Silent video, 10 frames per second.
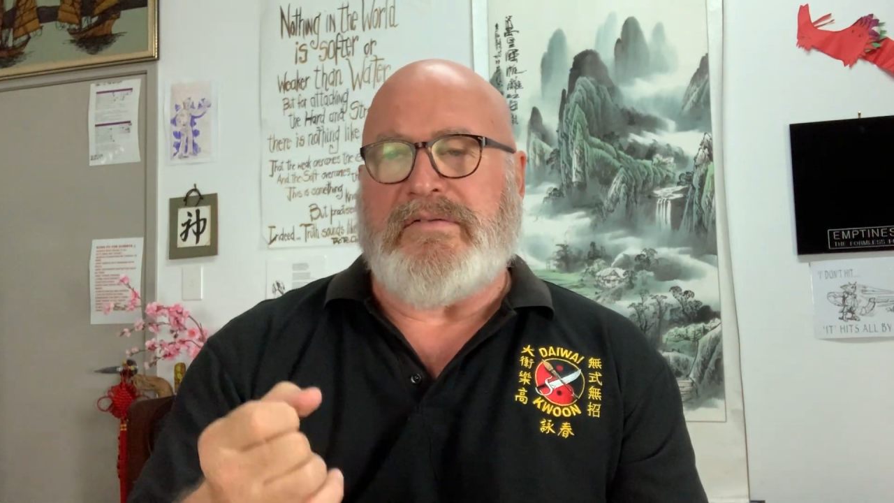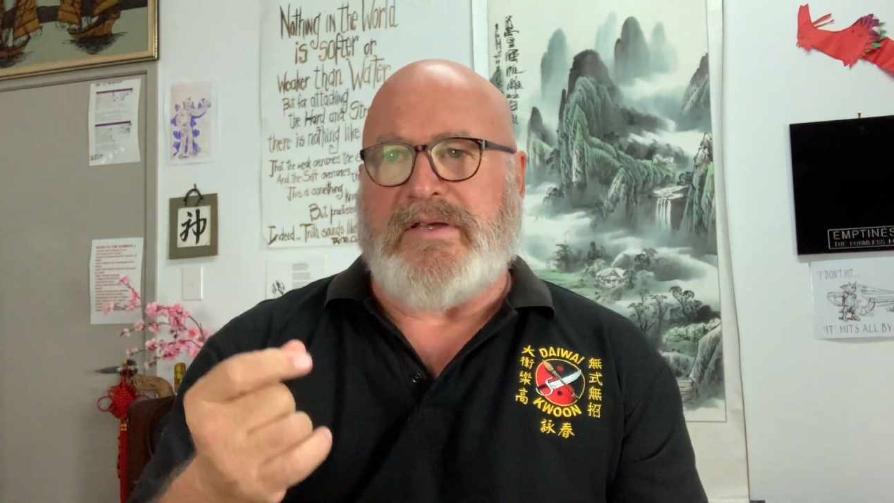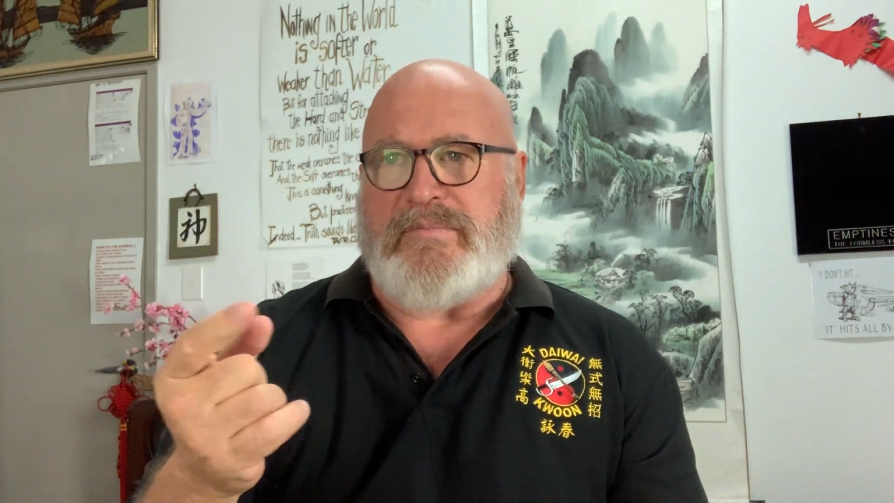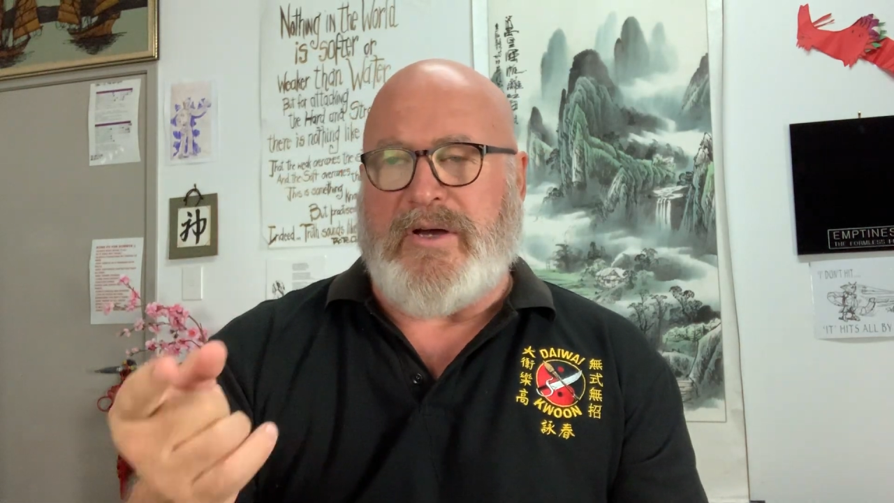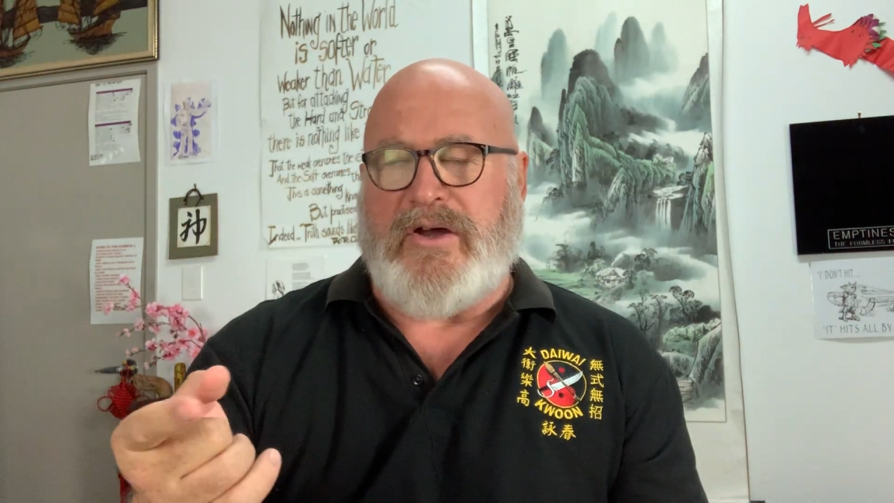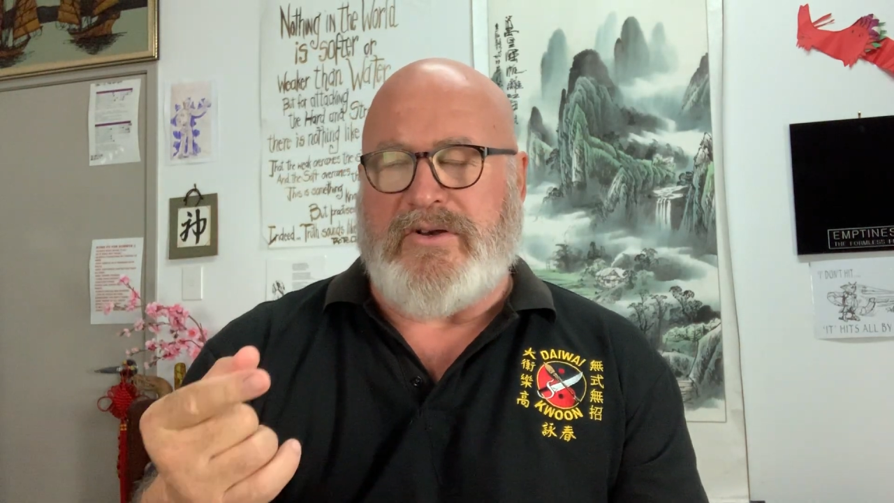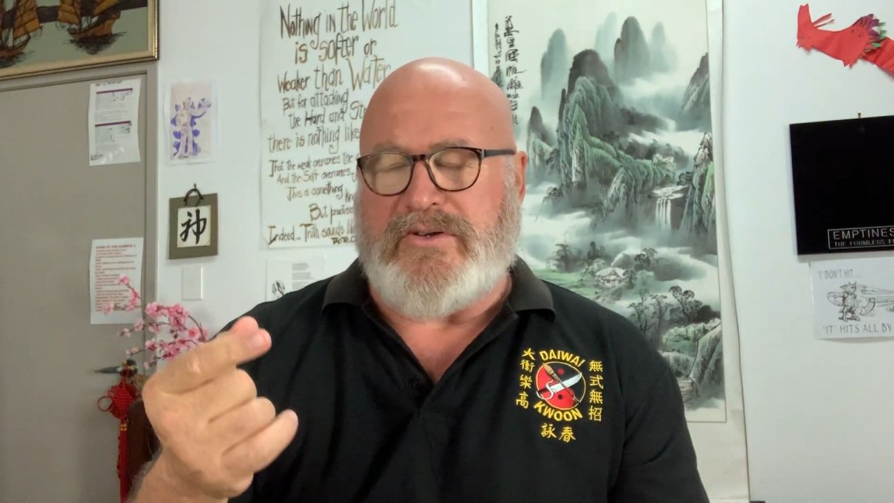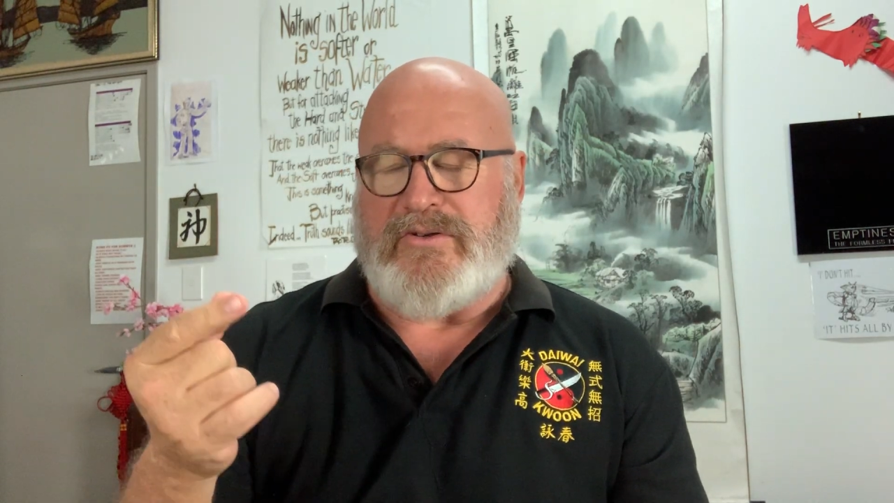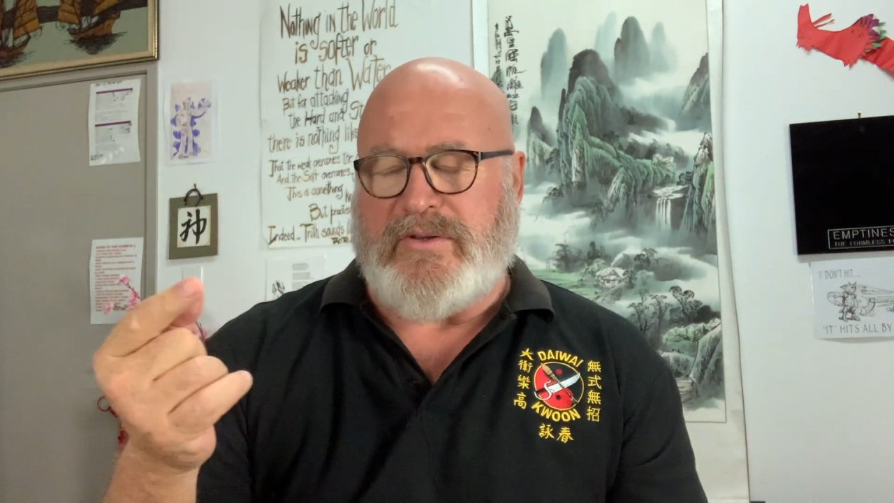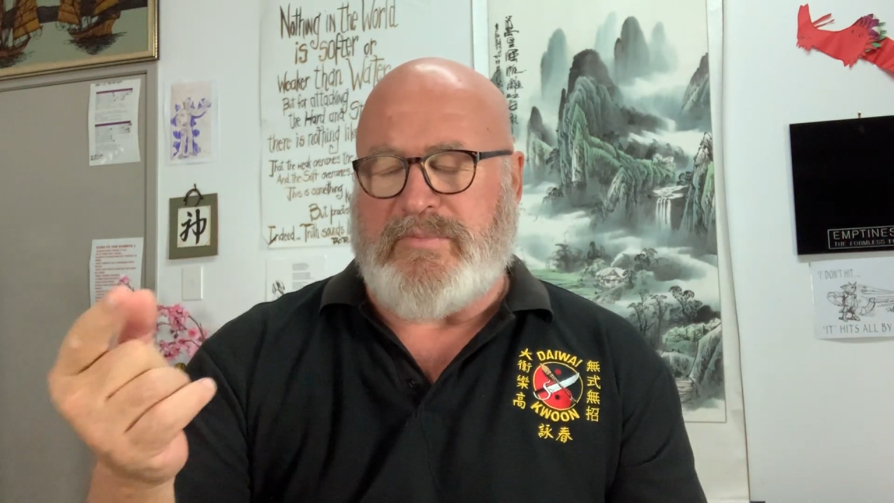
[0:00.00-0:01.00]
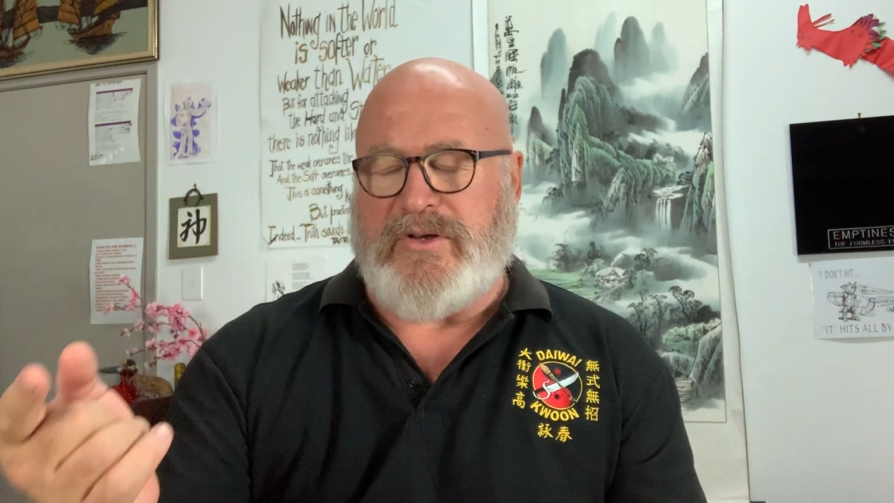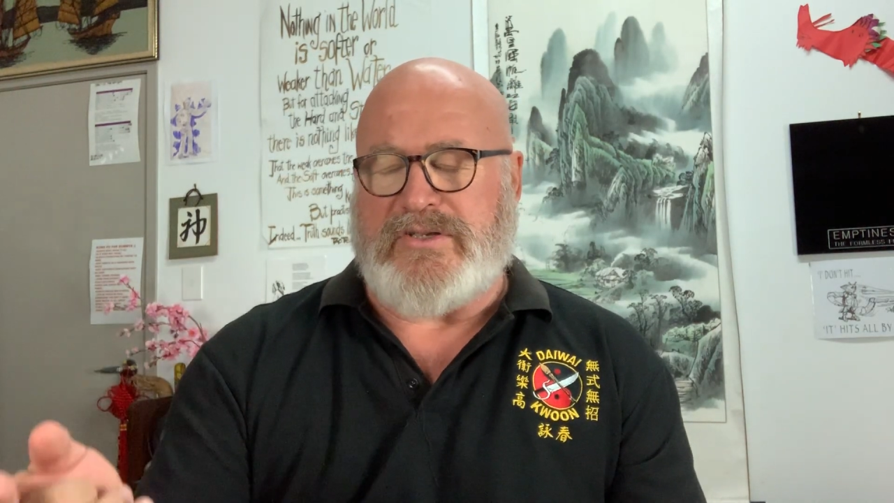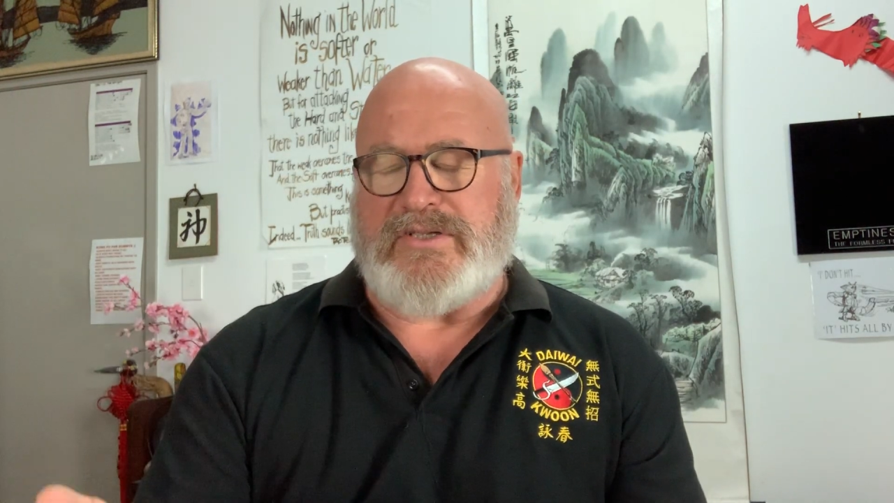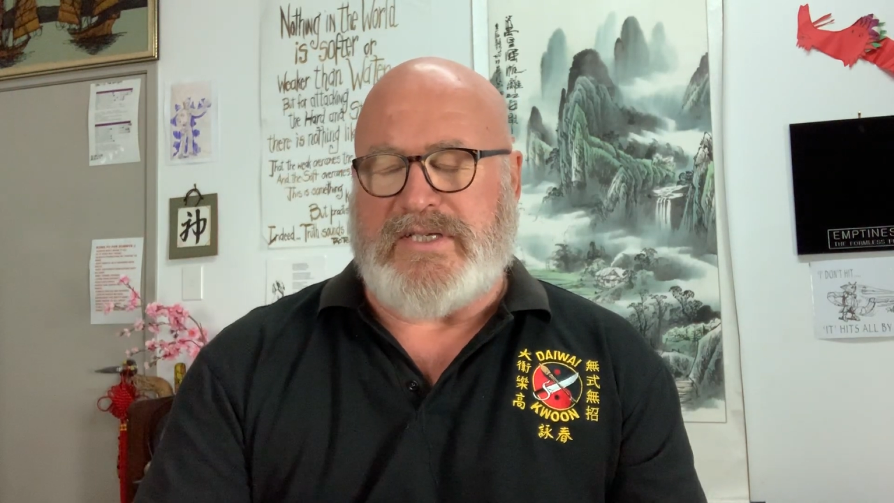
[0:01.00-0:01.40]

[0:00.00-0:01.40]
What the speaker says: The opponent or the person